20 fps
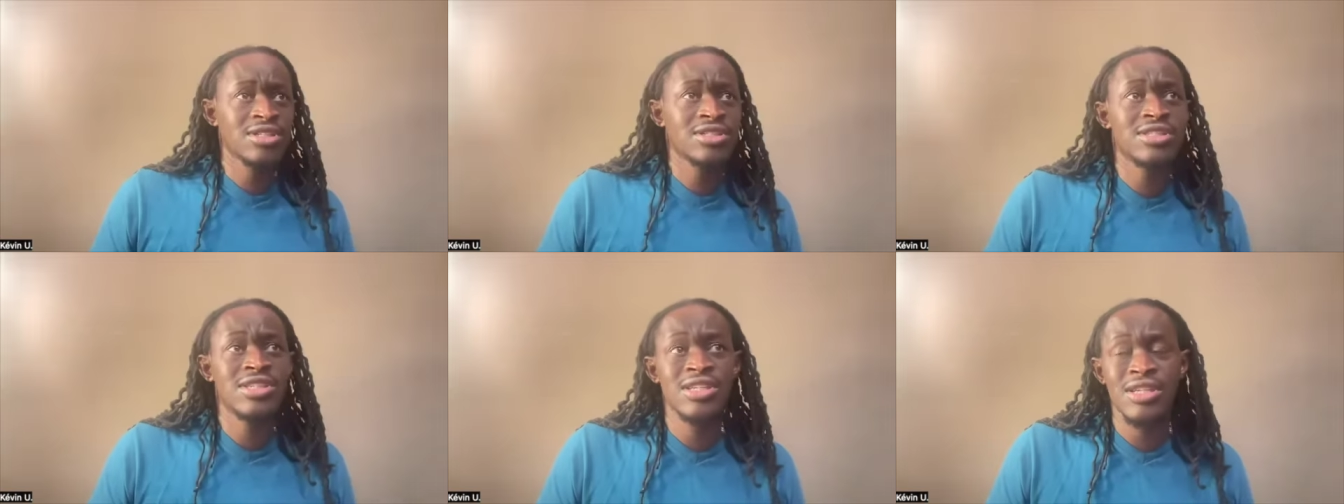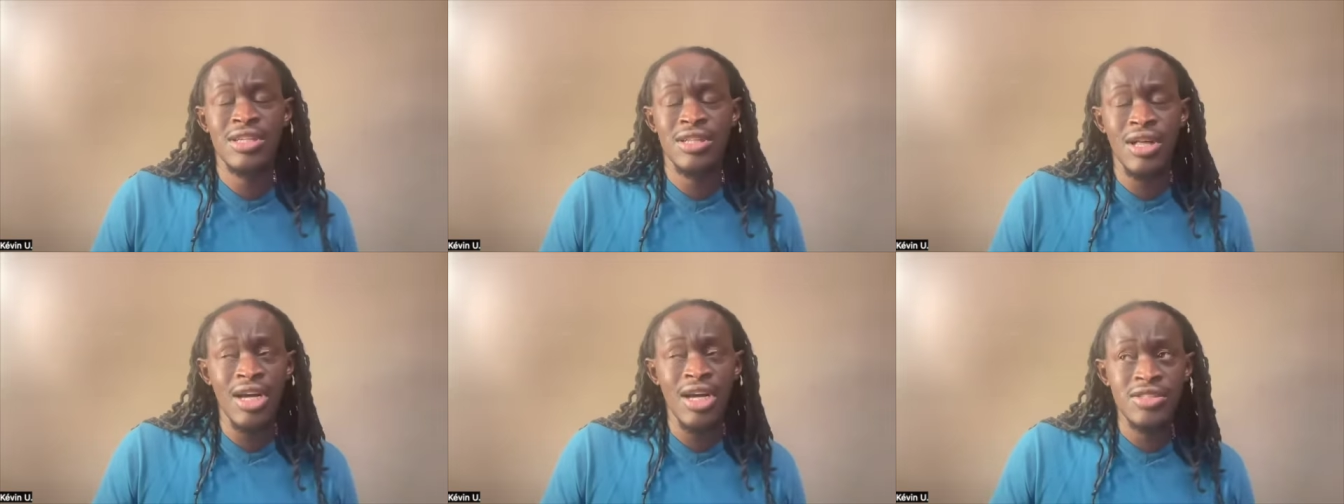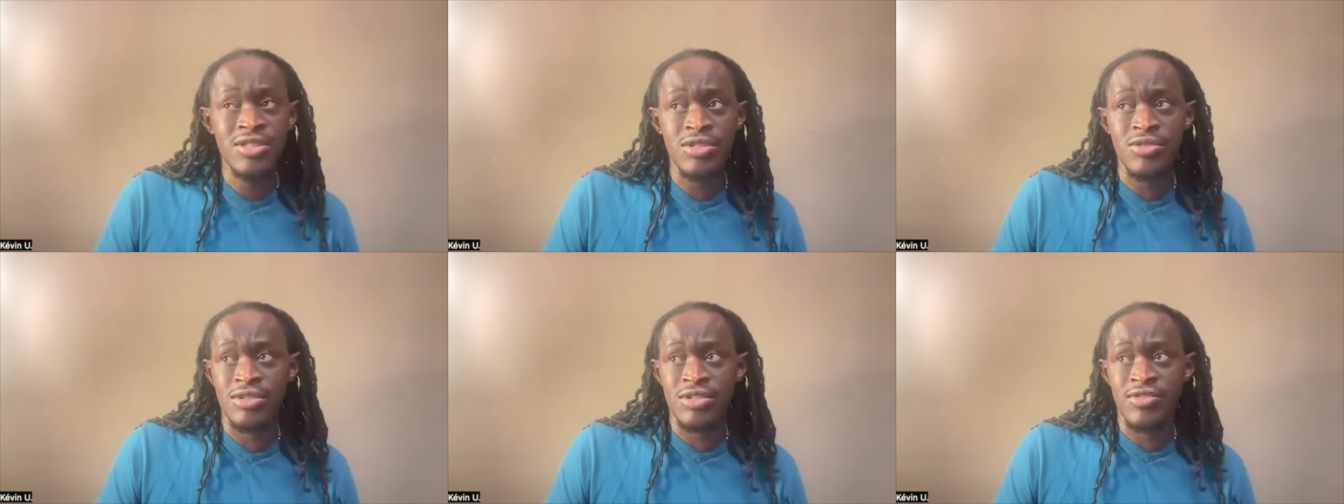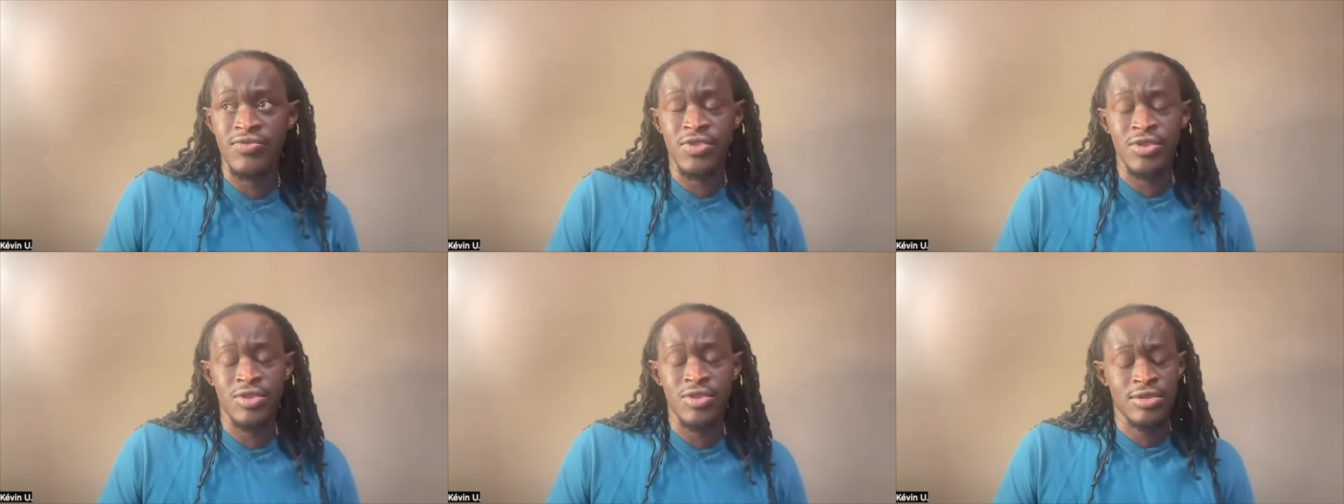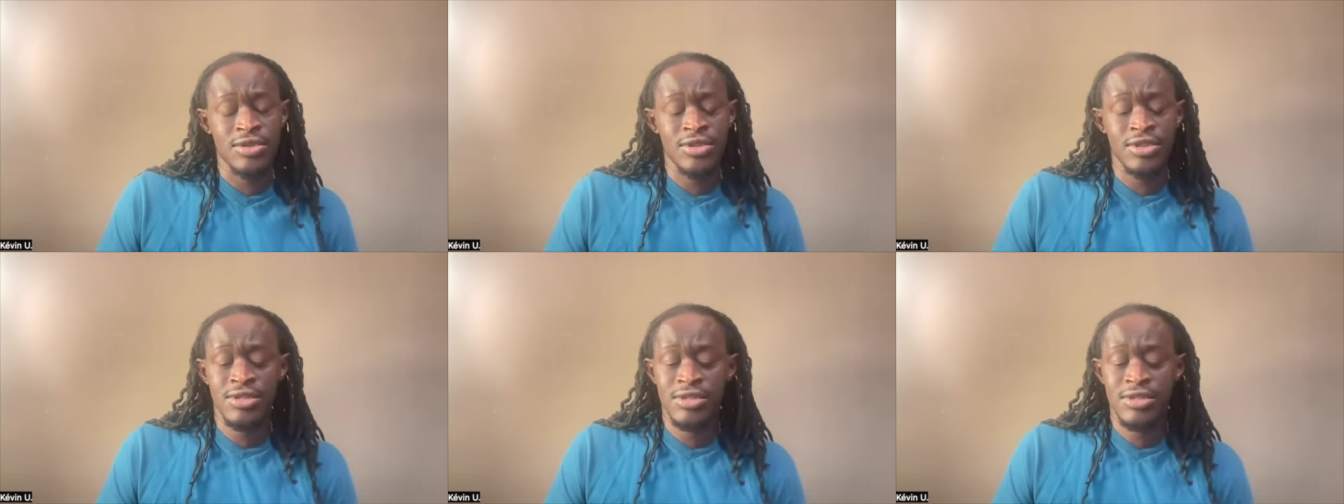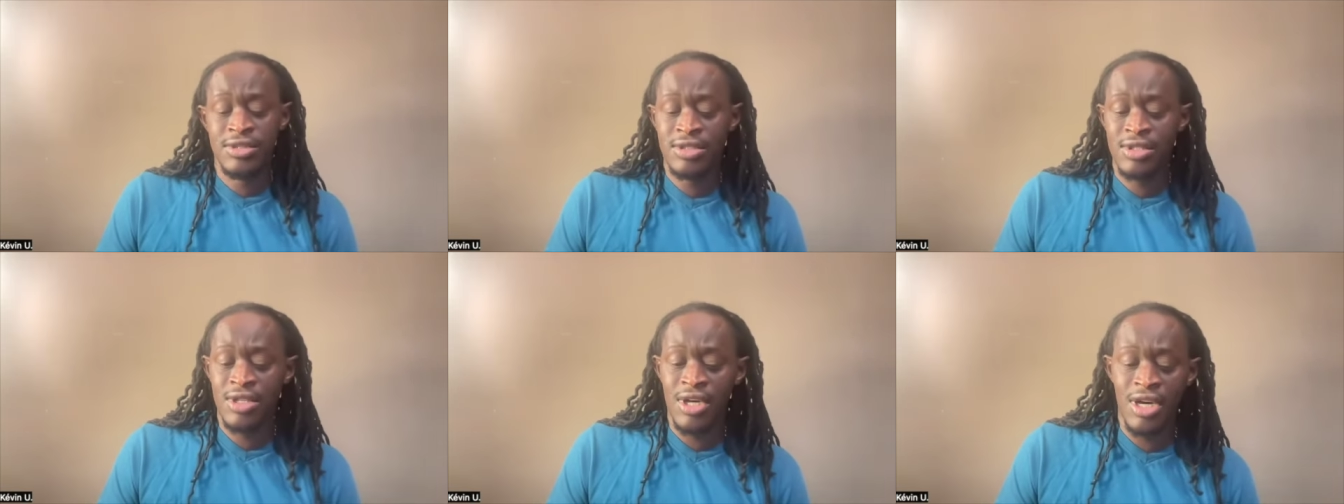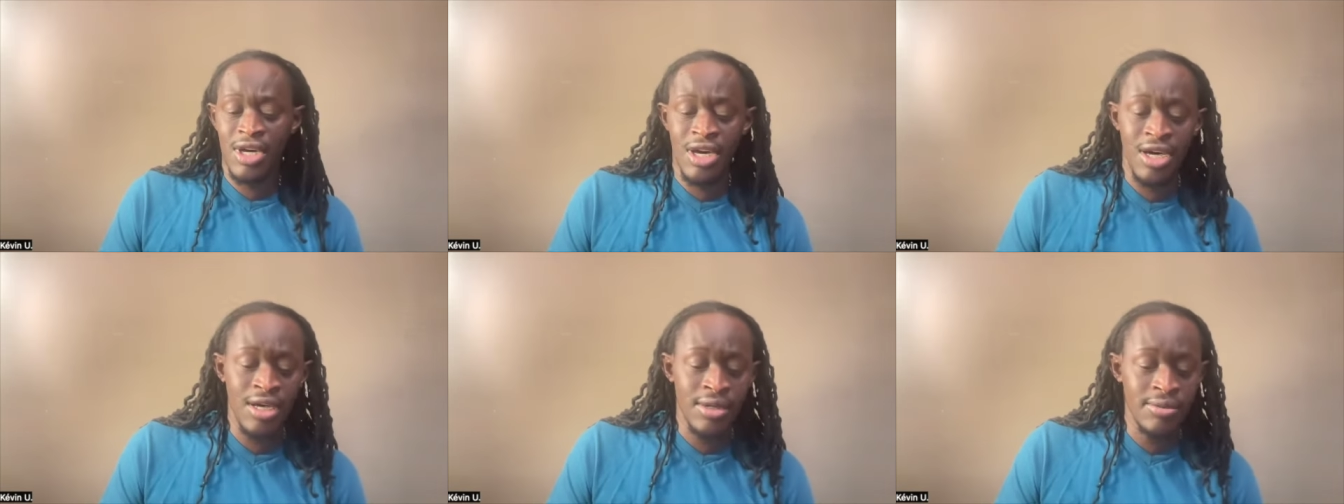technological difficulties.
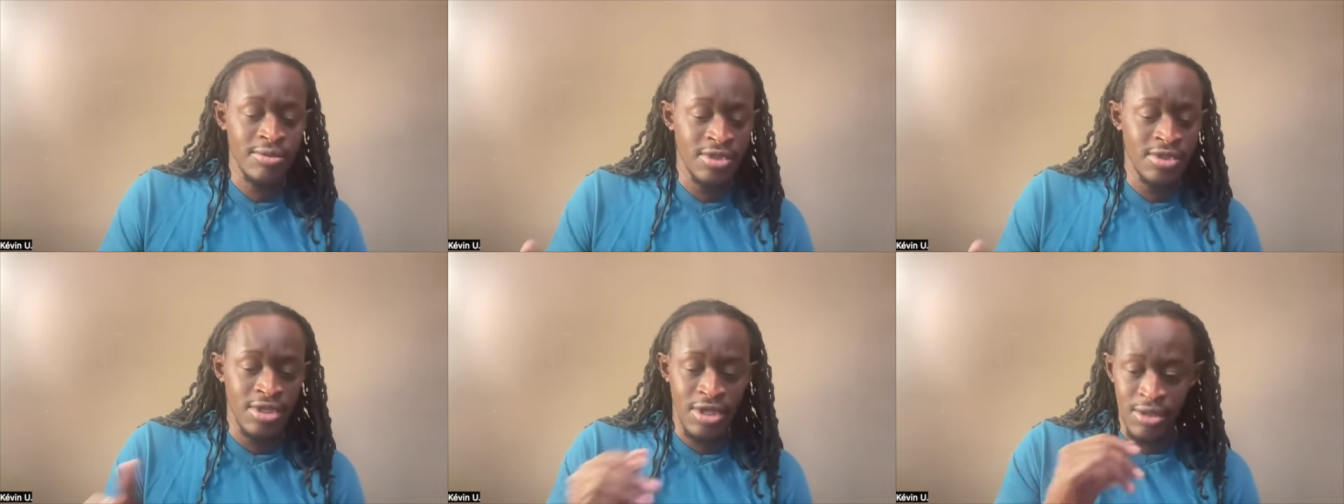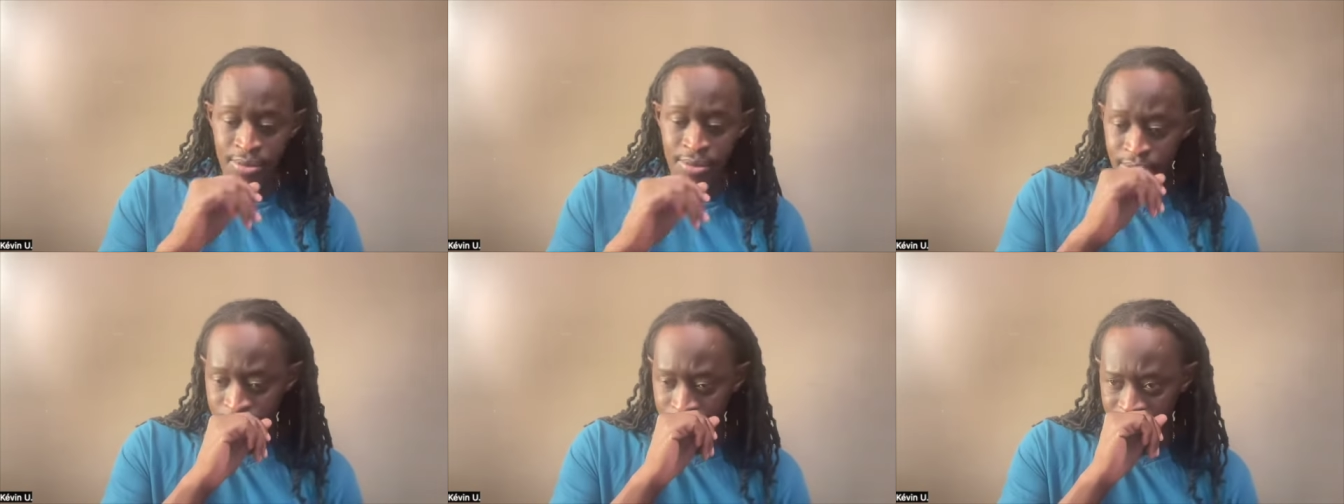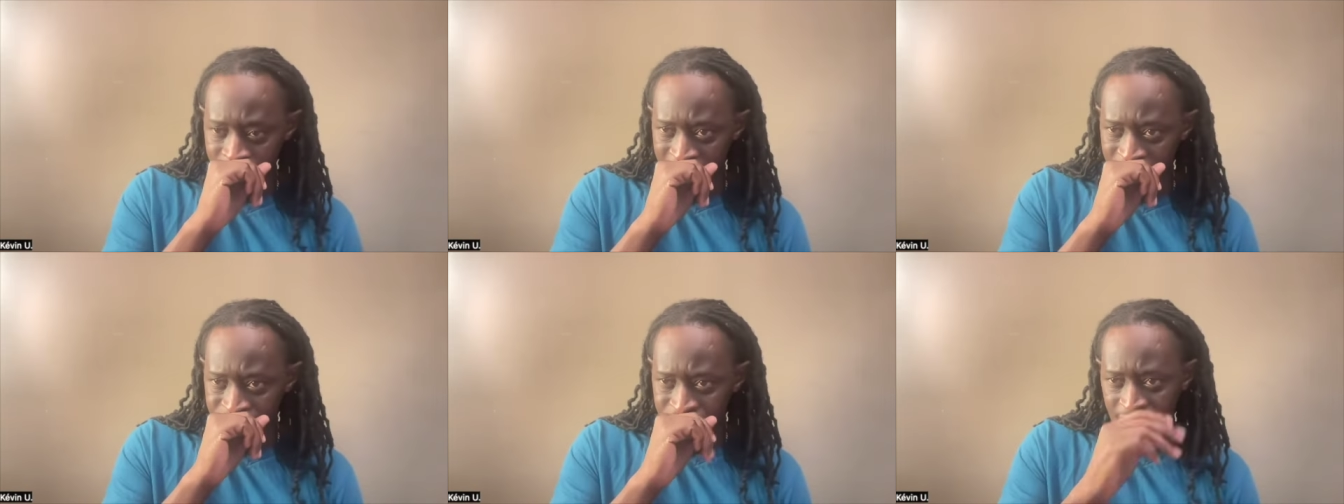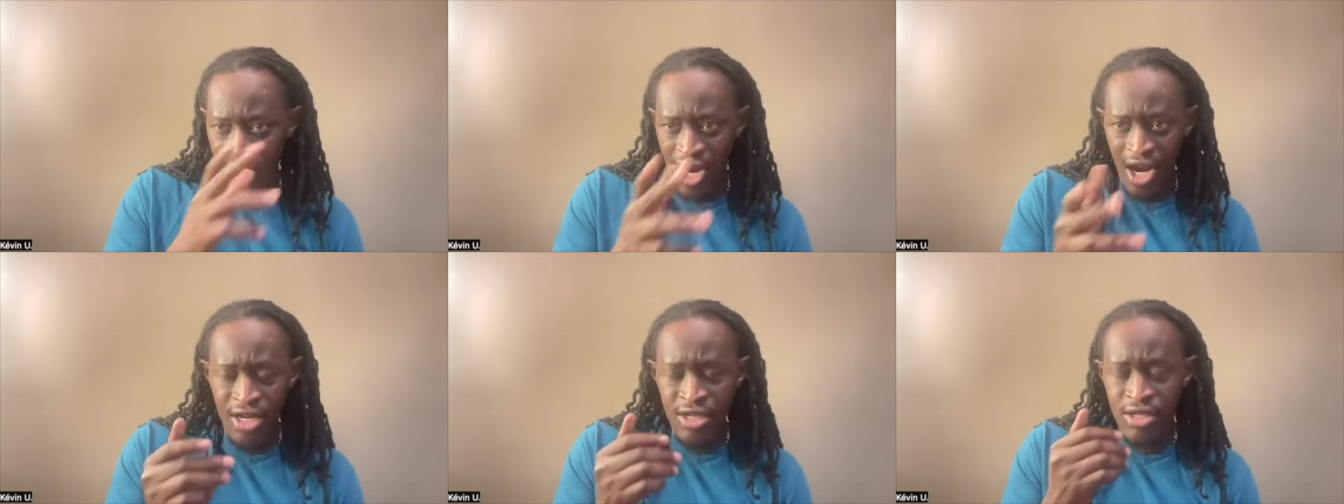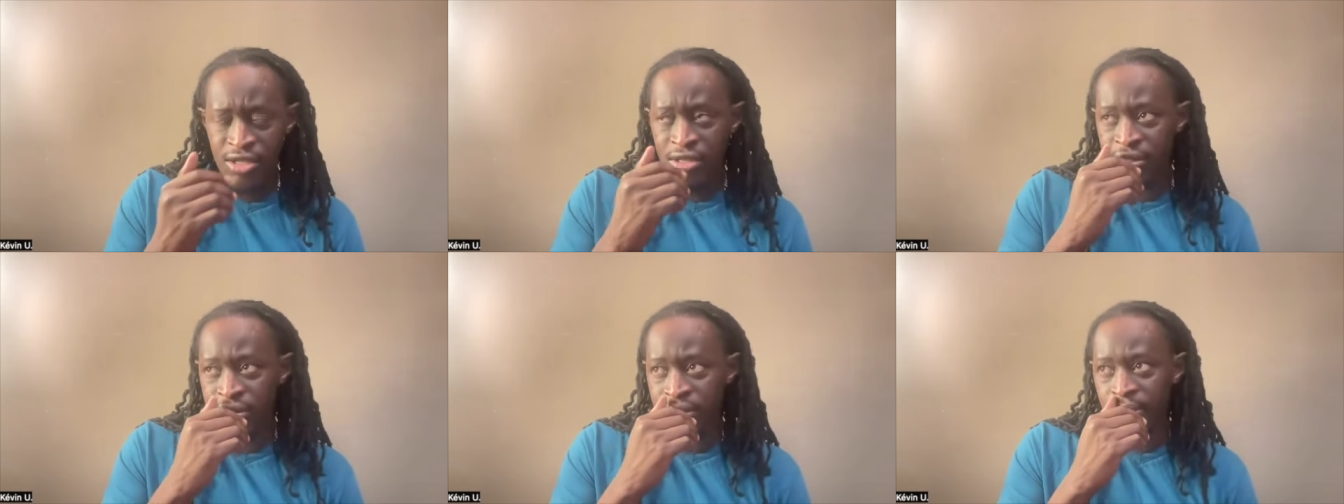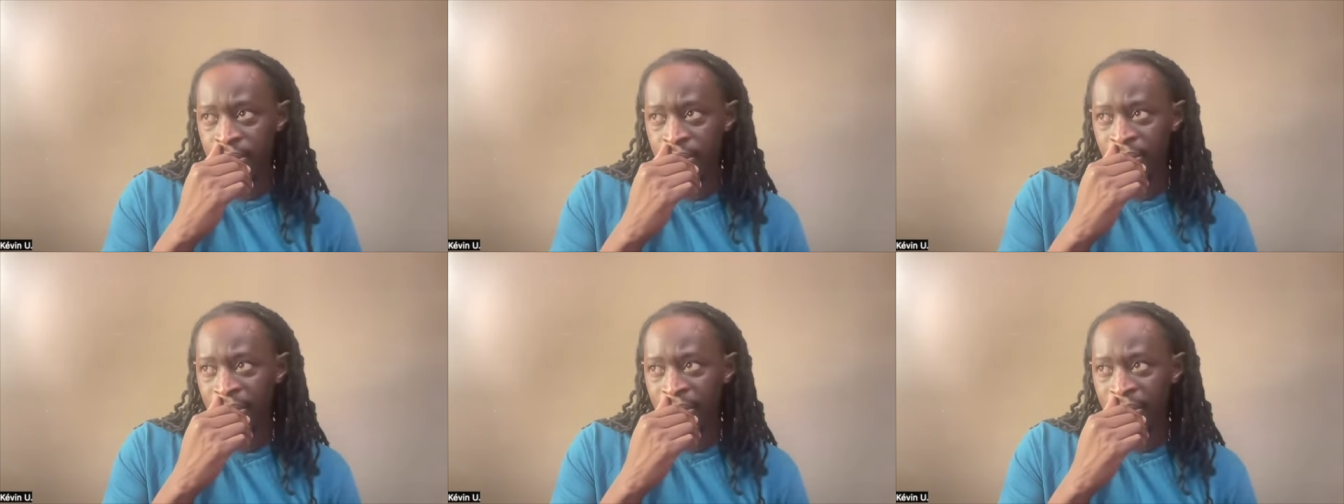Um, mm. You know, if your audio